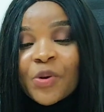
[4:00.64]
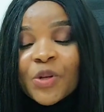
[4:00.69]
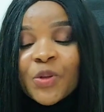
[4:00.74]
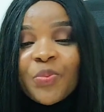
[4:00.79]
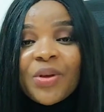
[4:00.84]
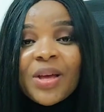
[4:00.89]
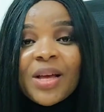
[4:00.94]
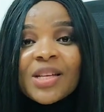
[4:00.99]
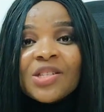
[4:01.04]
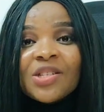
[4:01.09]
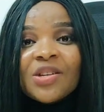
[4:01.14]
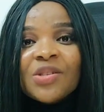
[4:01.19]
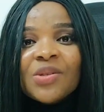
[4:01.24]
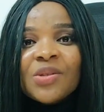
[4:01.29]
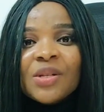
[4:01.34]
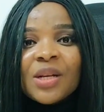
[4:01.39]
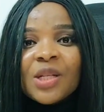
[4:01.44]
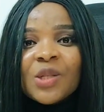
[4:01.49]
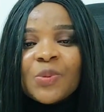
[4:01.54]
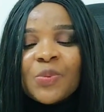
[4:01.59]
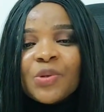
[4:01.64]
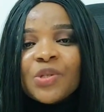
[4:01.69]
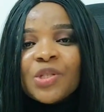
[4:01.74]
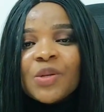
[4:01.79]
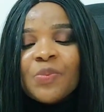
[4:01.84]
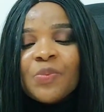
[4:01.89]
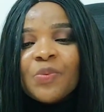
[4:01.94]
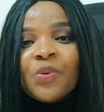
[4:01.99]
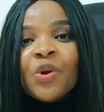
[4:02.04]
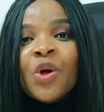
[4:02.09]
but be as gentle as
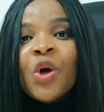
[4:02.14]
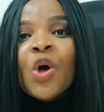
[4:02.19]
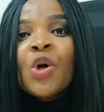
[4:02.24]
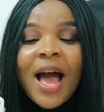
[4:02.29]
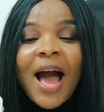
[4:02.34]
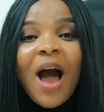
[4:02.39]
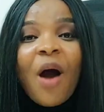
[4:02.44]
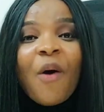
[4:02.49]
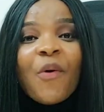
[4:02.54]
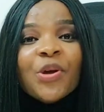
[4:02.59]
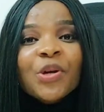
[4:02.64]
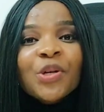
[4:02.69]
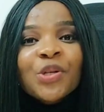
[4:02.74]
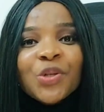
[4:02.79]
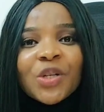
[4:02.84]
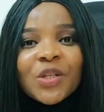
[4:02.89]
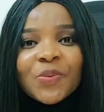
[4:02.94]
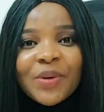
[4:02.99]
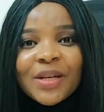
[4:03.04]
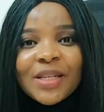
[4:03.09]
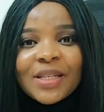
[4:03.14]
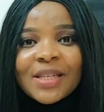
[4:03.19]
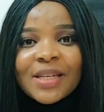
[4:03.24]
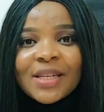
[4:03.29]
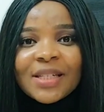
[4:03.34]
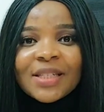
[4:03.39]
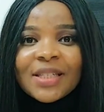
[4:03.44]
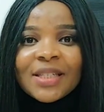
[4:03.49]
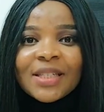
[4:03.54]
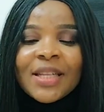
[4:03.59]
possible. And when you're done
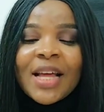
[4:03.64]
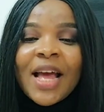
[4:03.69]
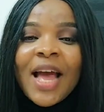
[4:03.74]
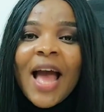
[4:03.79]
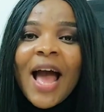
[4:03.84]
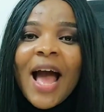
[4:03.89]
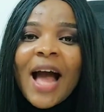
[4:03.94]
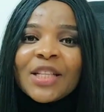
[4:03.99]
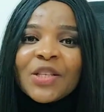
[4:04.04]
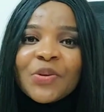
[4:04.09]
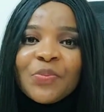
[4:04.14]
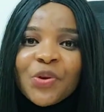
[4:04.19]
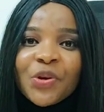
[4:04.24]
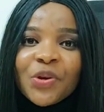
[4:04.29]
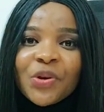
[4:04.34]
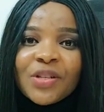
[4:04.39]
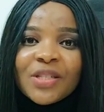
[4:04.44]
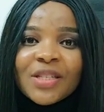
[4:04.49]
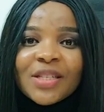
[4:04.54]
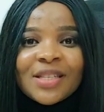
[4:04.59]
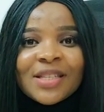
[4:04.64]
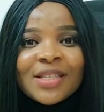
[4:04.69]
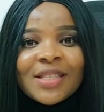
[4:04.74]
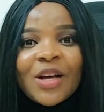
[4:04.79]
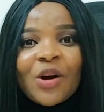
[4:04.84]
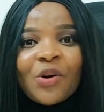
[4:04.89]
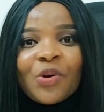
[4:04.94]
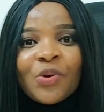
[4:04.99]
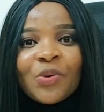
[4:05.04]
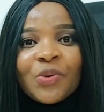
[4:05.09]
massaging and the mucus is
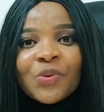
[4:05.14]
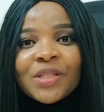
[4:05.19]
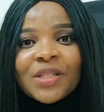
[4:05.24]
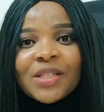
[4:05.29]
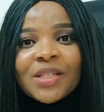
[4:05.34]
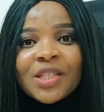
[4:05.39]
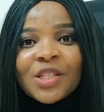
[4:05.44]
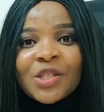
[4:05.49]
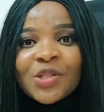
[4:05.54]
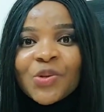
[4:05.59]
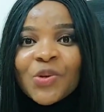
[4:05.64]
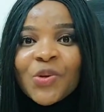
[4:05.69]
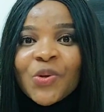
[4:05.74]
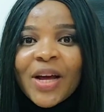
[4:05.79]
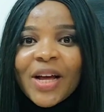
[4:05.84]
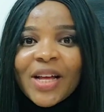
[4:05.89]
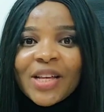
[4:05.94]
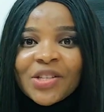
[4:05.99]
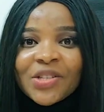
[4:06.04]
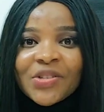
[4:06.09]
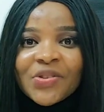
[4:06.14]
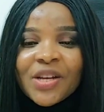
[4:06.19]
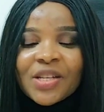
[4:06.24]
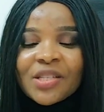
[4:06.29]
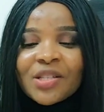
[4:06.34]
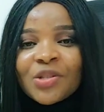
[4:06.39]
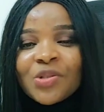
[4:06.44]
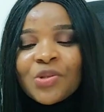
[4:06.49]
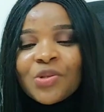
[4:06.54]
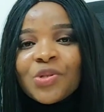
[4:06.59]
now loosened, it's no longer as dry
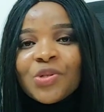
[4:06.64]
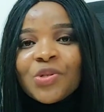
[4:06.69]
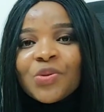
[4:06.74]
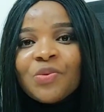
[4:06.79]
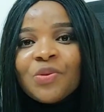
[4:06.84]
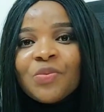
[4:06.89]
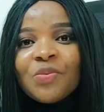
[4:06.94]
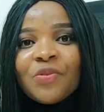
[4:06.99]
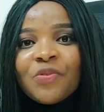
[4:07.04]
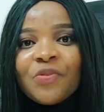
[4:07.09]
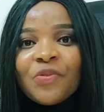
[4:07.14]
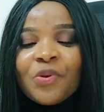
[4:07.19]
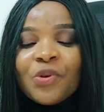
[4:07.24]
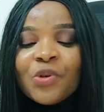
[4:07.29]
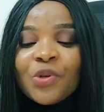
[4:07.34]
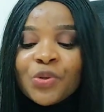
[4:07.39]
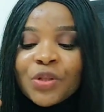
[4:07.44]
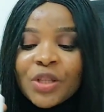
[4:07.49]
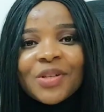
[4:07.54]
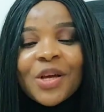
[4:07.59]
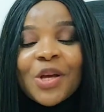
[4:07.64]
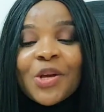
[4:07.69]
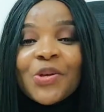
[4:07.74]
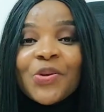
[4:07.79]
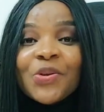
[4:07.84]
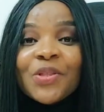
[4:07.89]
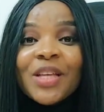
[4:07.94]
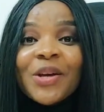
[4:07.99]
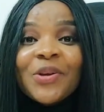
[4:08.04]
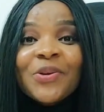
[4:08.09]
as it used to be before,
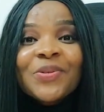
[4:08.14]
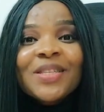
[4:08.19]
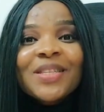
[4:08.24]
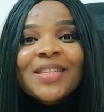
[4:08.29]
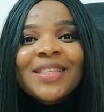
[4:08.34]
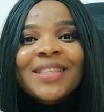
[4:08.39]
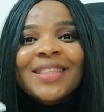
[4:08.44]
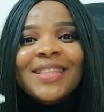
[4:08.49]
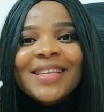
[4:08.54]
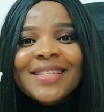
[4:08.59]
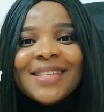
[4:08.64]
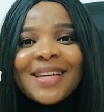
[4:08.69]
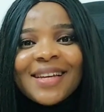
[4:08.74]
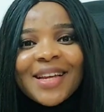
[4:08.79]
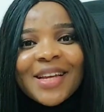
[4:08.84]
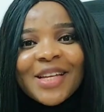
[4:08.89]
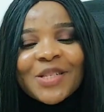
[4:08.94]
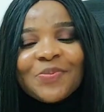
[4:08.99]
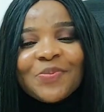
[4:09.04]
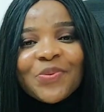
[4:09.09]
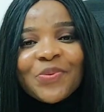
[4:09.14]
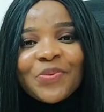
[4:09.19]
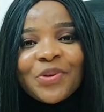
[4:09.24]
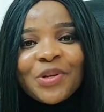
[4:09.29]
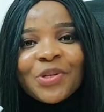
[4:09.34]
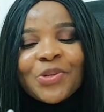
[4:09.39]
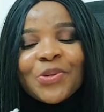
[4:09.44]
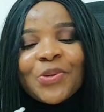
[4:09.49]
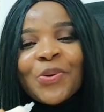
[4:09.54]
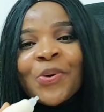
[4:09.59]
you now use the nasal
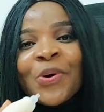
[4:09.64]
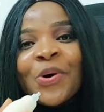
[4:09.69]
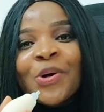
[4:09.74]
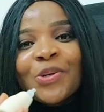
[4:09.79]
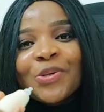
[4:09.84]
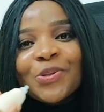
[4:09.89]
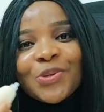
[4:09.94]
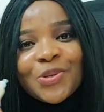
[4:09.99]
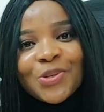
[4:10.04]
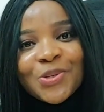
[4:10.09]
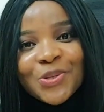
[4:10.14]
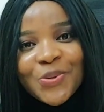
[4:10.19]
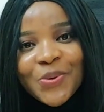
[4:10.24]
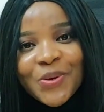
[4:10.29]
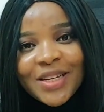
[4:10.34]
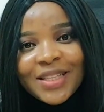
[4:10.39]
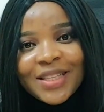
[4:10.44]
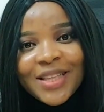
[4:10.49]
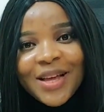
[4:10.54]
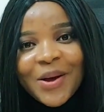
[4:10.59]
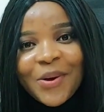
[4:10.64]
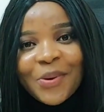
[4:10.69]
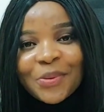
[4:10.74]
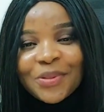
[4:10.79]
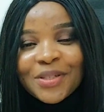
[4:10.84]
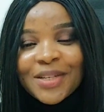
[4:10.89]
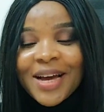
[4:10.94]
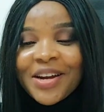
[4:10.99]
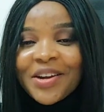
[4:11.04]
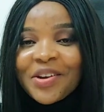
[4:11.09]
aspirator to suck it
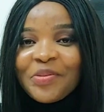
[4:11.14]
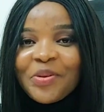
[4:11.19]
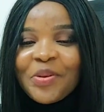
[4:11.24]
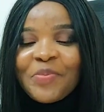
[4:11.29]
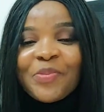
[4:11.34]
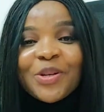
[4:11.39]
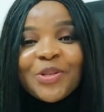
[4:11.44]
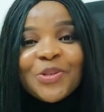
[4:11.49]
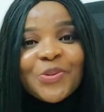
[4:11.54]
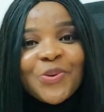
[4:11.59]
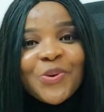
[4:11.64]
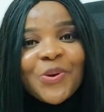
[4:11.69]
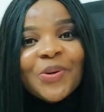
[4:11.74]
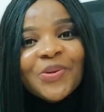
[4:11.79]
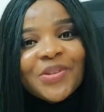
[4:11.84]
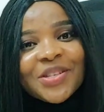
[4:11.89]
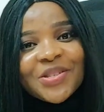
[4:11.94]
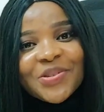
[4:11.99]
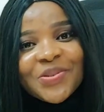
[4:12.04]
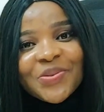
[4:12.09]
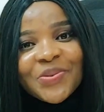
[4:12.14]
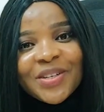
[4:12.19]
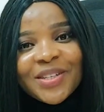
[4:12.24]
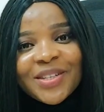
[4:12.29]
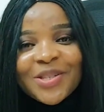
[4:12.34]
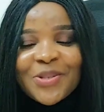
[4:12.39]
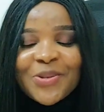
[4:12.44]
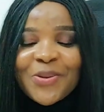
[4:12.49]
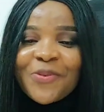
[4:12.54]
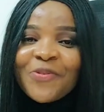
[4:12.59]
out. And remember to always
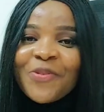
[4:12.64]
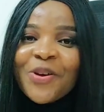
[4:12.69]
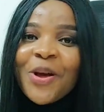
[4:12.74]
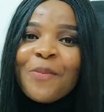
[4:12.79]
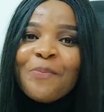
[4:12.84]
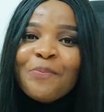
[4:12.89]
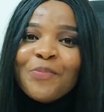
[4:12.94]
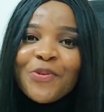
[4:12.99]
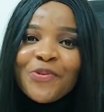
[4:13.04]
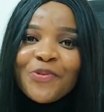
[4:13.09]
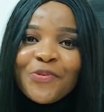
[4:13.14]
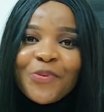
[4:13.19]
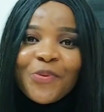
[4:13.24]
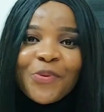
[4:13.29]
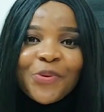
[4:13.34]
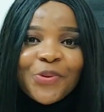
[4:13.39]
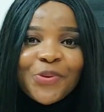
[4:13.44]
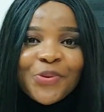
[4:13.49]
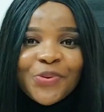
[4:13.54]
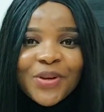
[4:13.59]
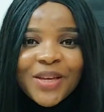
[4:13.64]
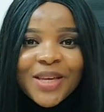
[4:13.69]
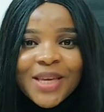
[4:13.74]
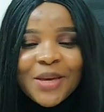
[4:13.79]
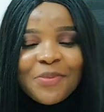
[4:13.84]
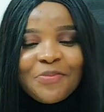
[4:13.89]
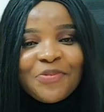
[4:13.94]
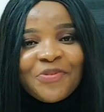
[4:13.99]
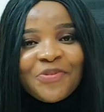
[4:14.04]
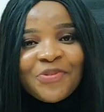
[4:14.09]
rinse off before you
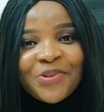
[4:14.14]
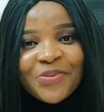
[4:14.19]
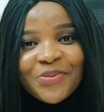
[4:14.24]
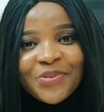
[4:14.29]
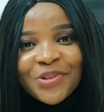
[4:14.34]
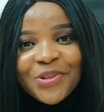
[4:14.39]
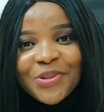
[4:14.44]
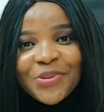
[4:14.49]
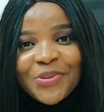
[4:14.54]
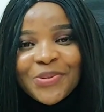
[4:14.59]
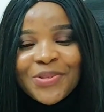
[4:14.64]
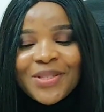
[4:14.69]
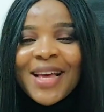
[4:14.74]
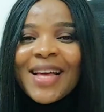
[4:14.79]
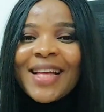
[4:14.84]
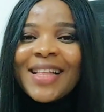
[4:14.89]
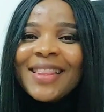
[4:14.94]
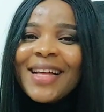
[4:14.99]
keep for reuse.